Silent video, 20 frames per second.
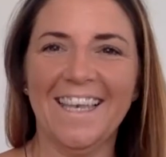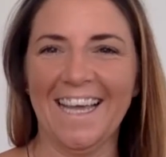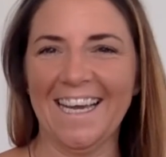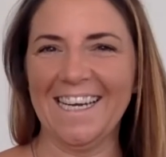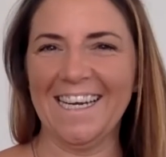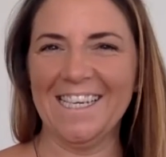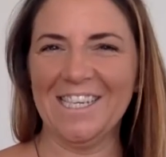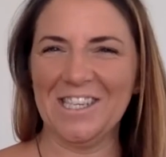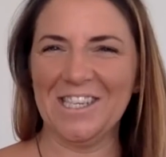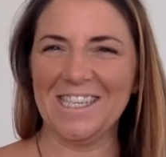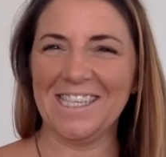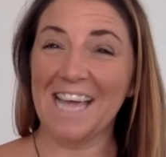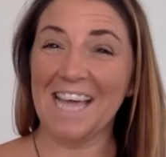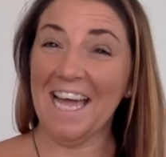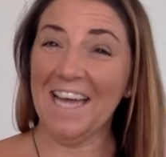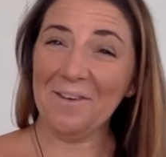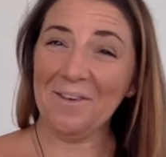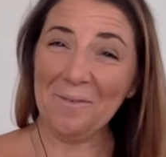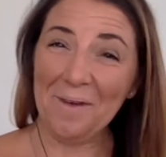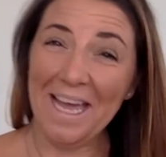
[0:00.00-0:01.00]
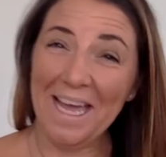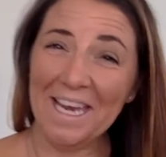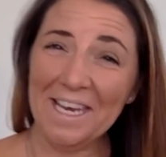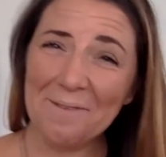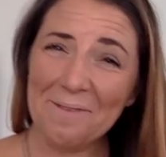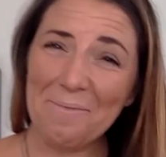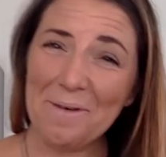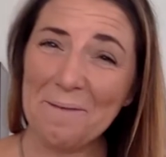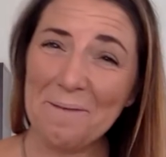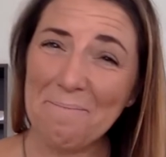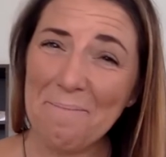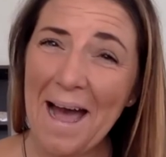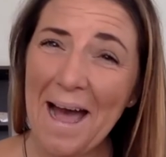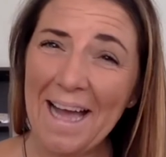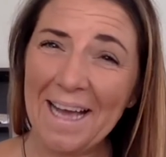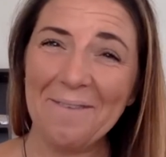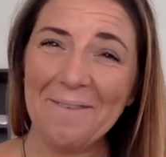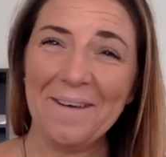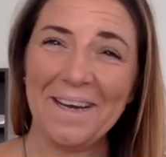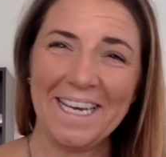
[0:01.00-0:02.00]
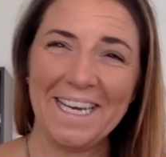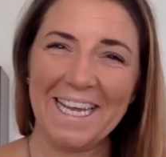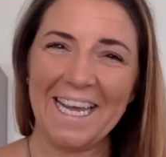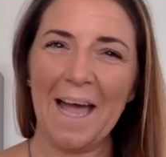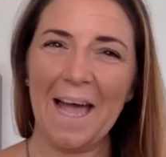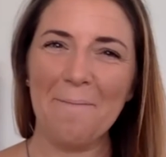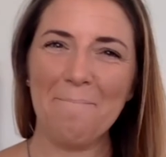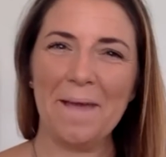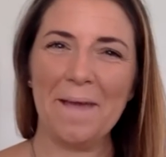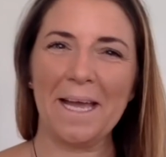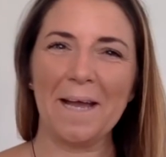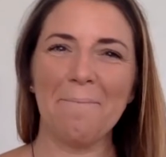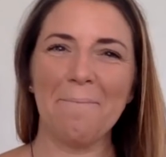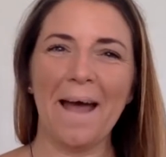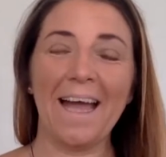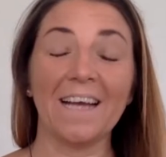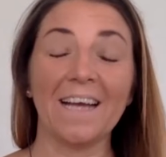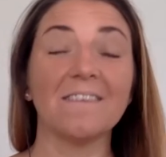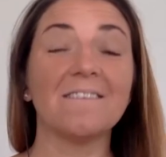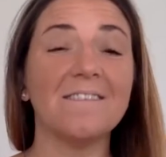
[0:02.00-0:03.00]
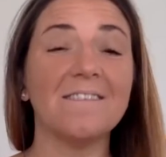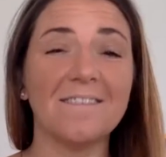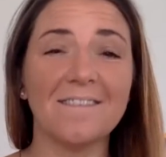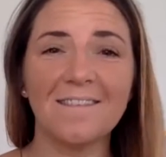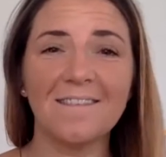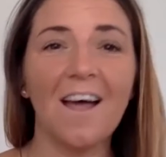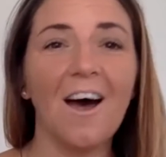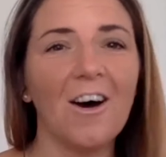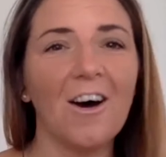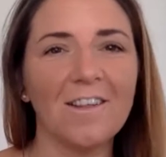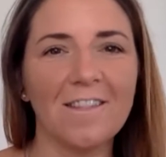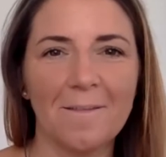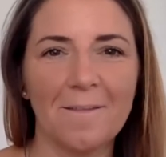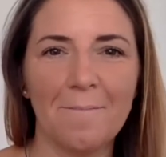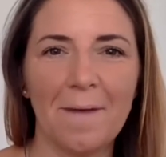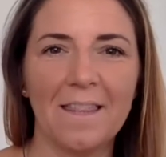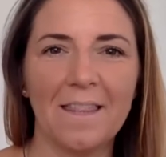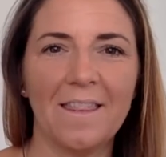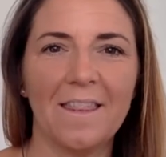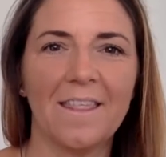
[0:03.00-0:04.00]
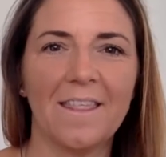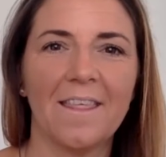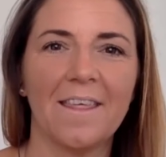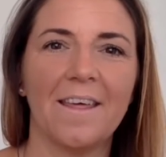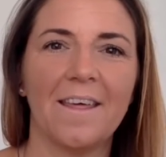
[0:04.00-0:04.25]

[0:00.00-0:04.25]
Like I just said, we ended with a bang, and we're going to get a bigger bang to start the month.